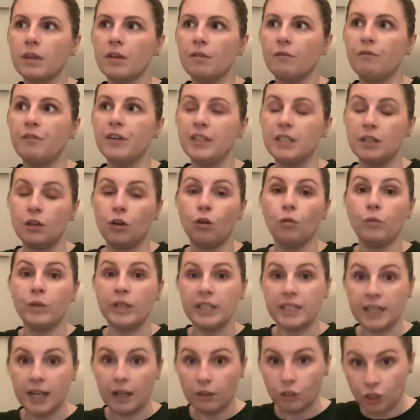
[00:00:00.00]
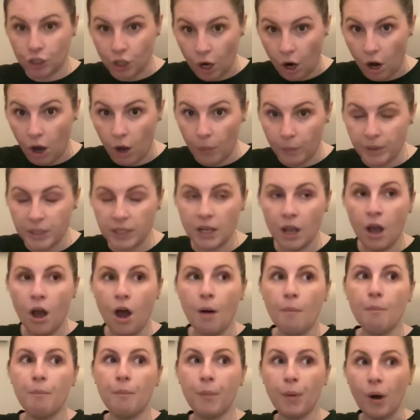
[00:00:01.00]
physical retail shops,
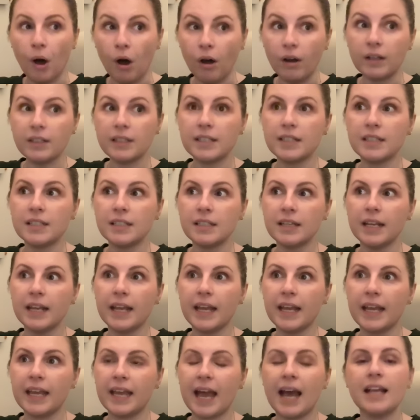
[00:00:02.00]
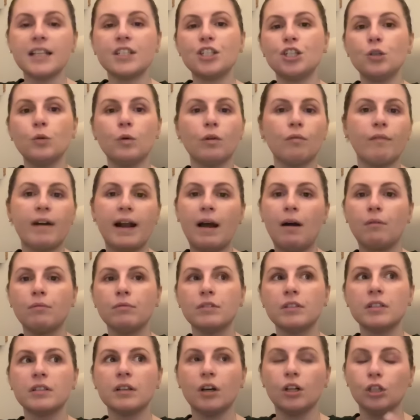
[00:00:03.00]
but it gets you
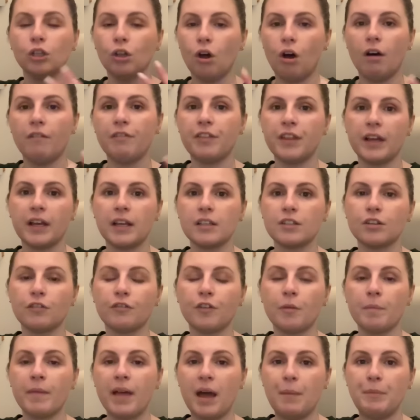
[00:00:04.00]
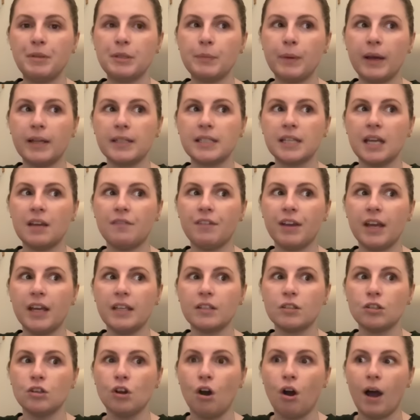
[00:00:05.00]
around a lot of things. So from their perspective,
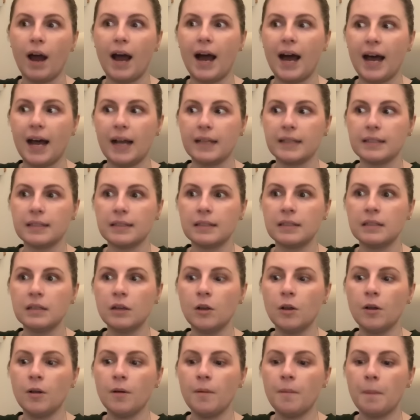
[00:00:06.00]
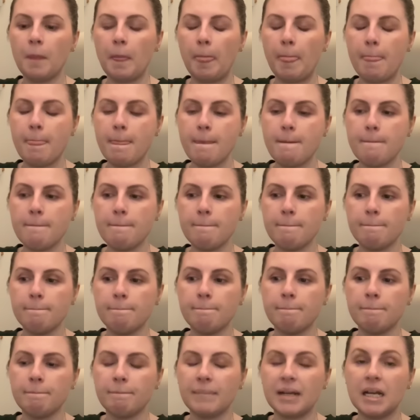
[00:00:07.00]
it's not as
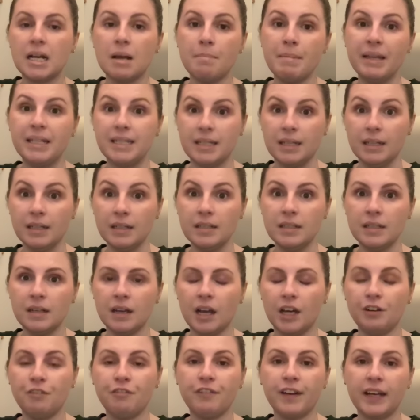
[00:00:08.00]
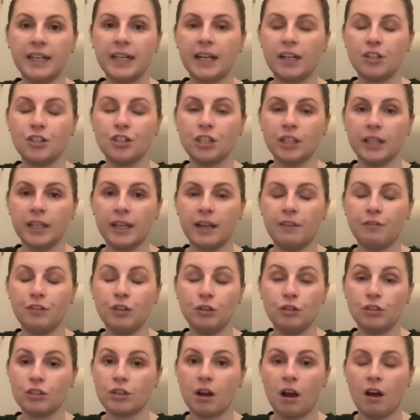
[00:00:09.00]
committed, and financially, if you
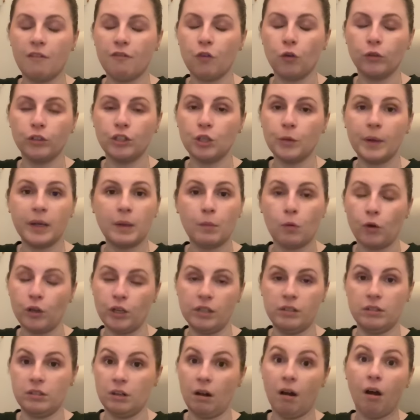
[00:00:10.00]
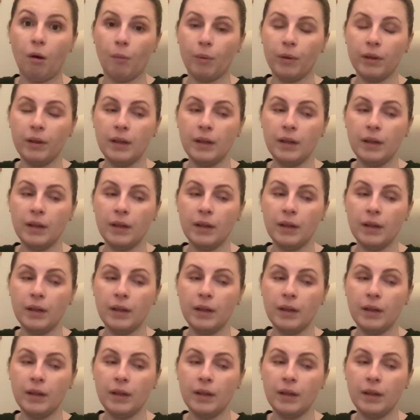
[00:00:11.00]
just can't afford to do it anymore, you stop.